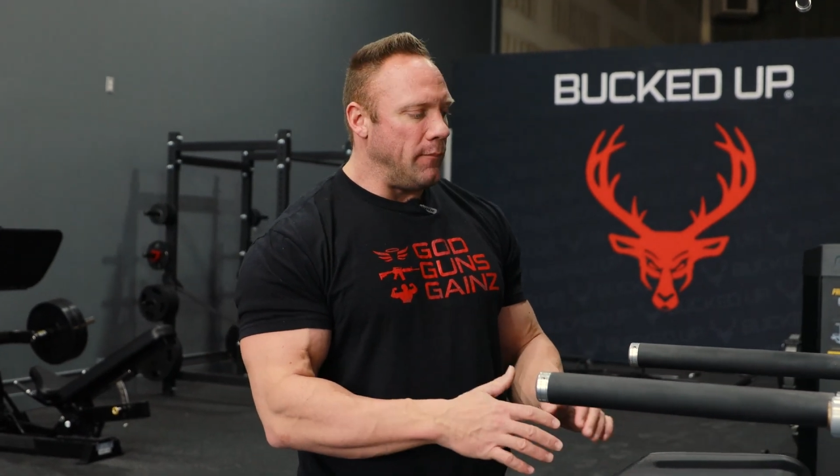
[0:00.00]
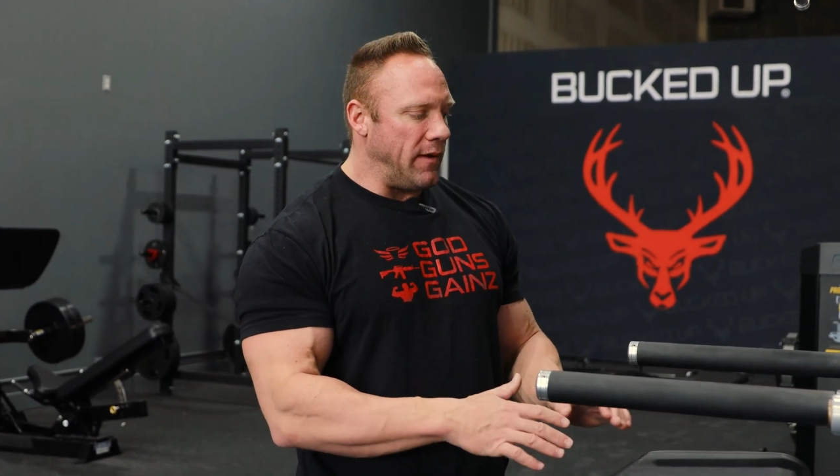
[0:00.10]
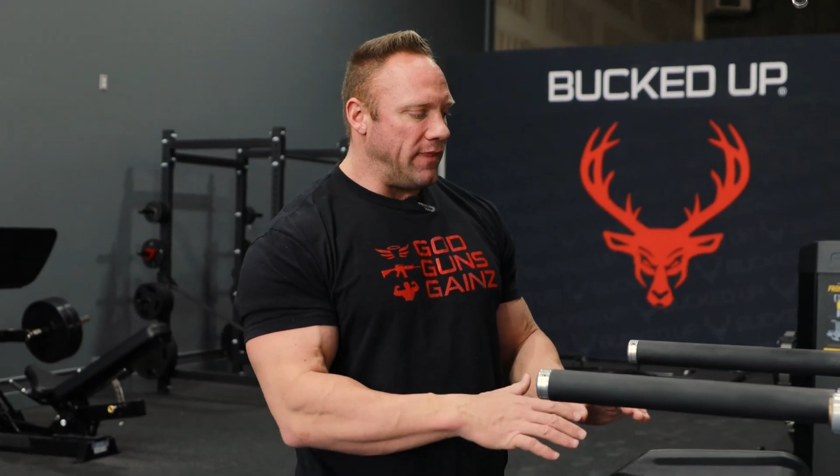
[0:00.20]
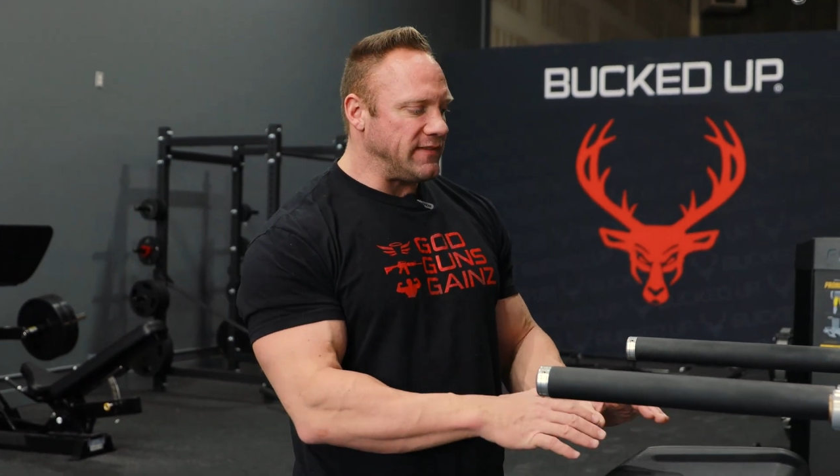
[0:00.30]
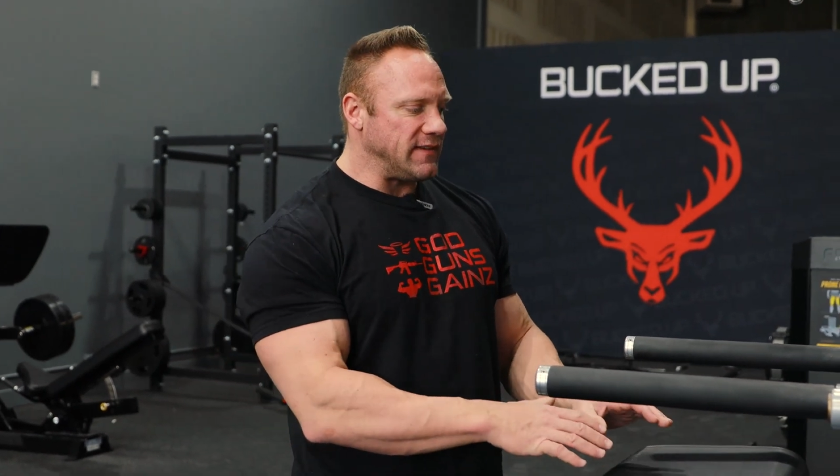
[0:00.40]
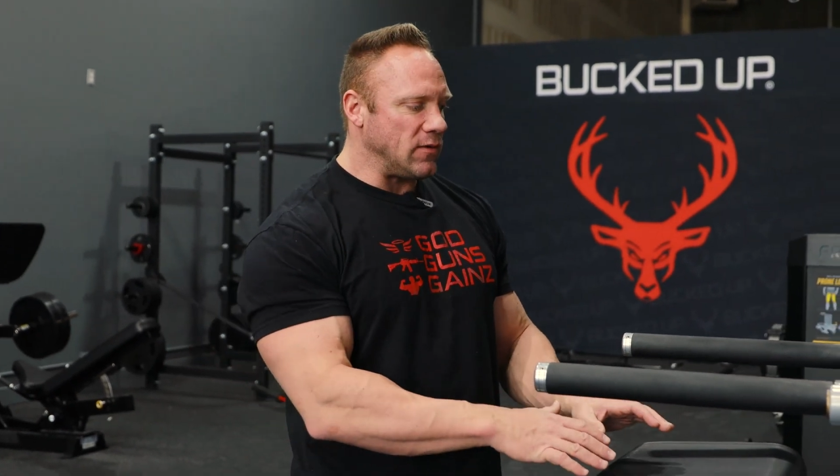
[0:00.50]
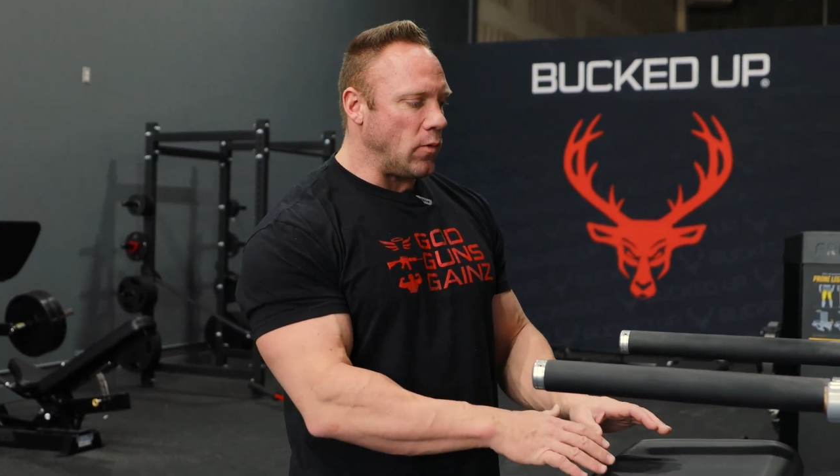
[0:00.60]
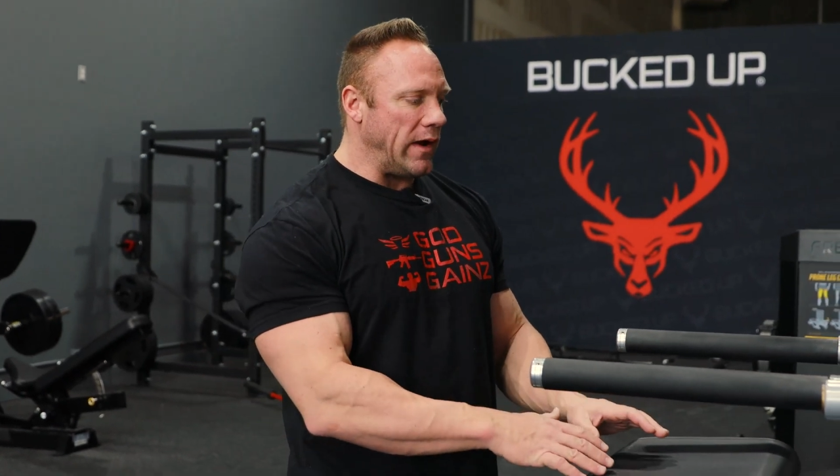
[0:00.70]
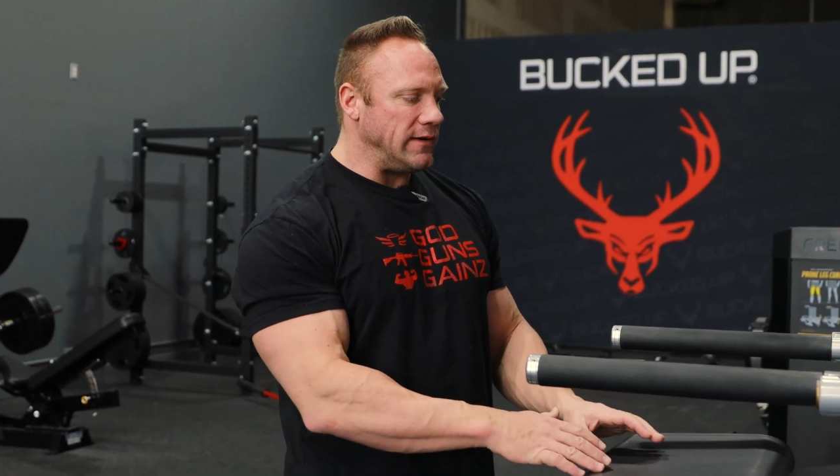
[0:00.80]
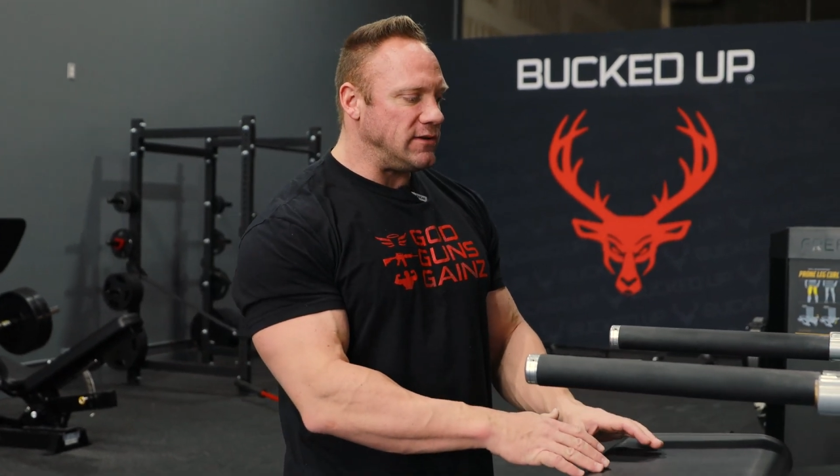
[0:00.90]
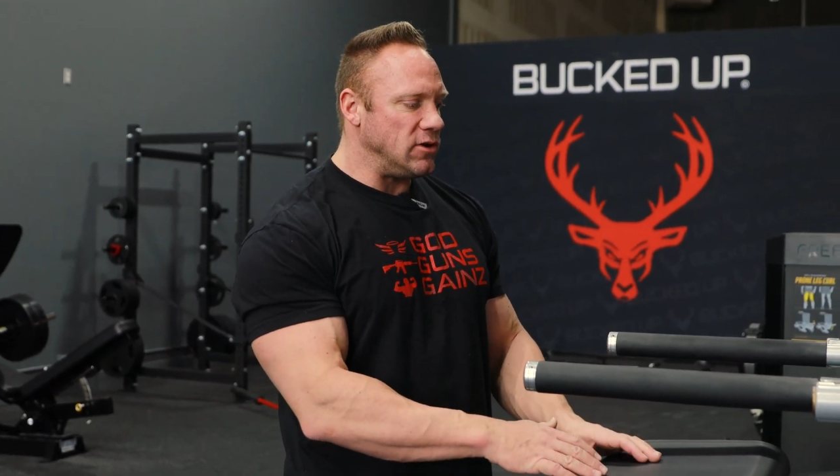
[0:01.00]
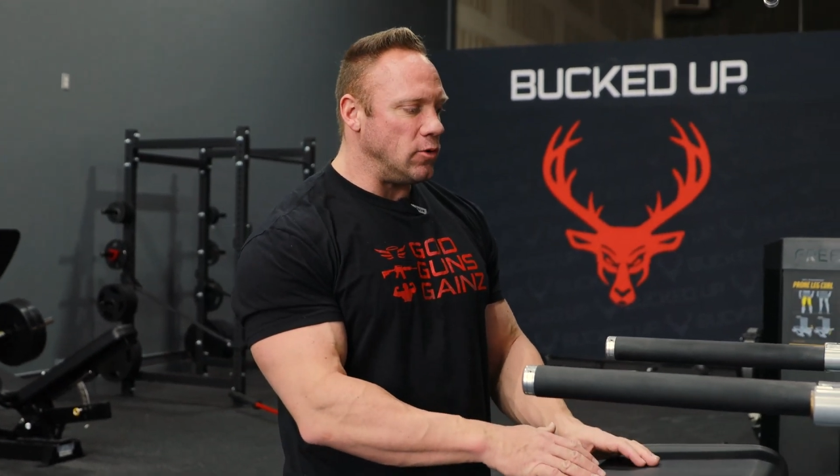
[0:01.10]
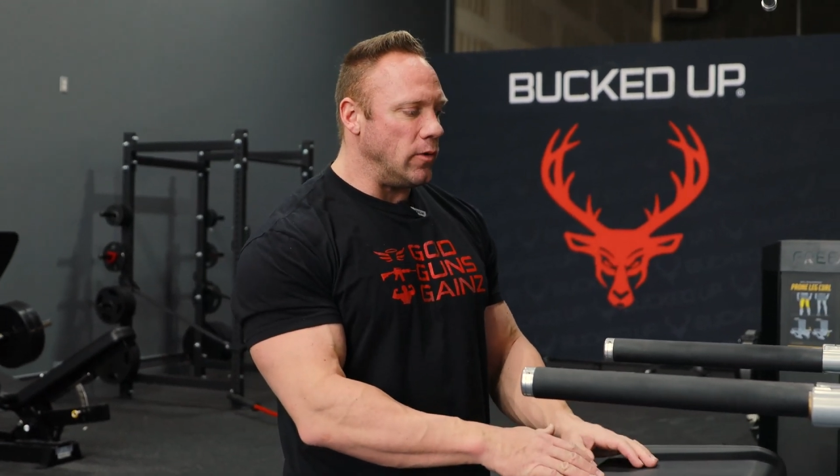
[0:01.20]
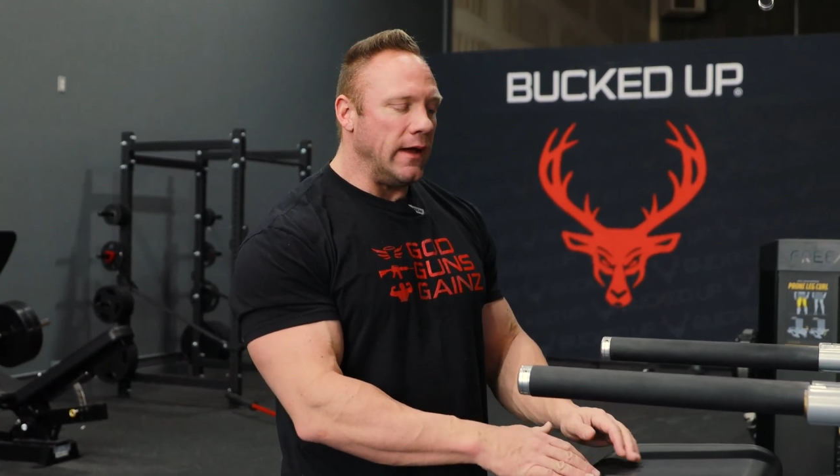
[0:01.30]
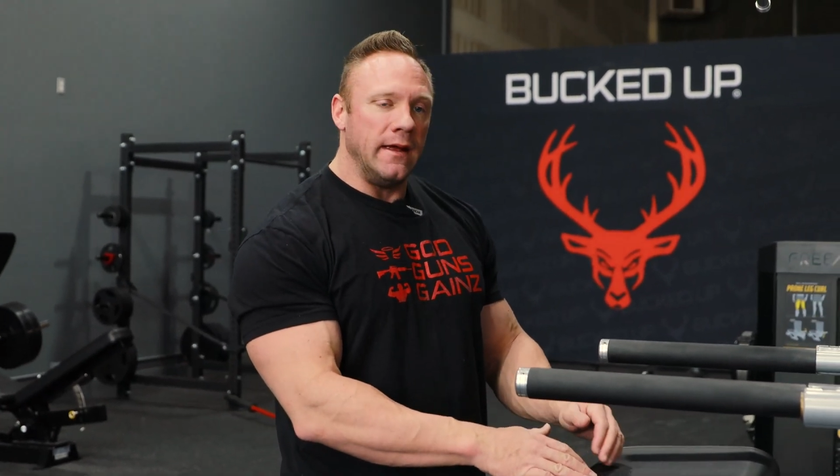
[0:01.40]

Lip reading: but this is a way to